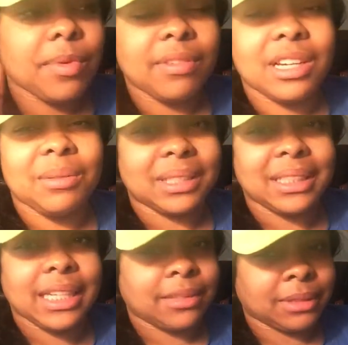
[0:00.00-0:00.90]
really want
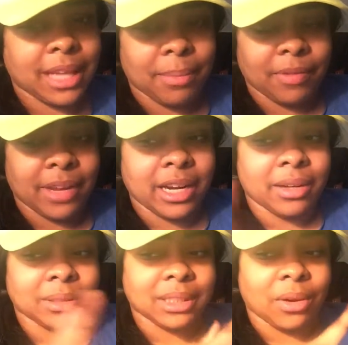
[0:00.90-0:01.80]
to see this type of
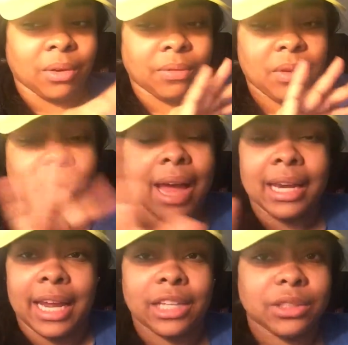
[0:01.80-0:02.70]
videos. So if you
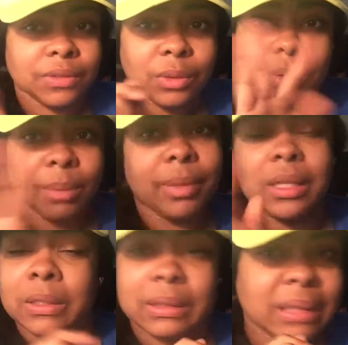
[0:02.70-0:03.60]
got dandruff, you want to
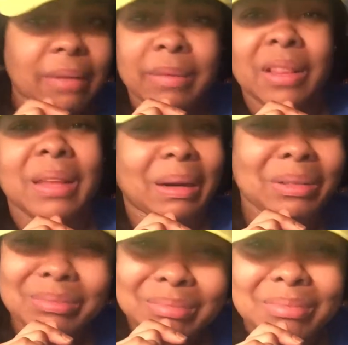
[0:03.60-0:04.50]
pick first on
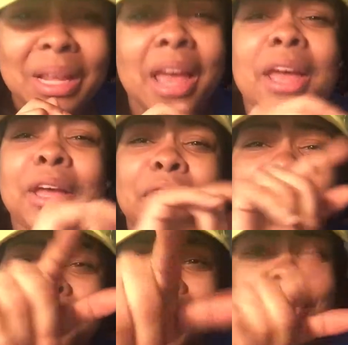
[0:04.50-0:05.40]
there,
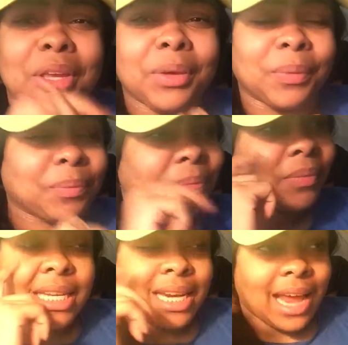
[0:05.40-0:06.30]
do you.
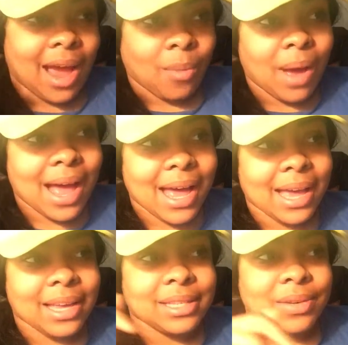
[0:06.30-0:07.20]
See
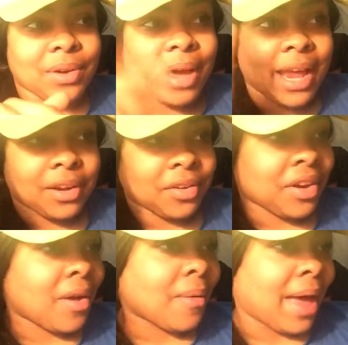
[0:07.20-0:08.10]
DIYs, you know how to do
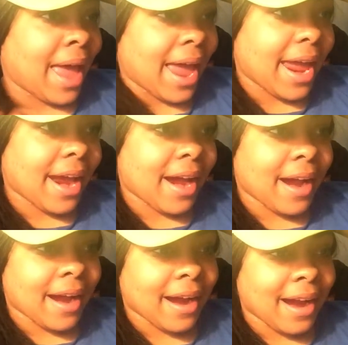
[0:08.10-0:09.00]
your own
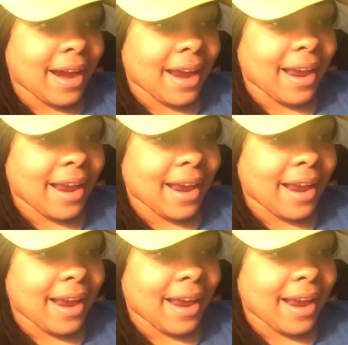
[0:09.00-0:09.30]
hair,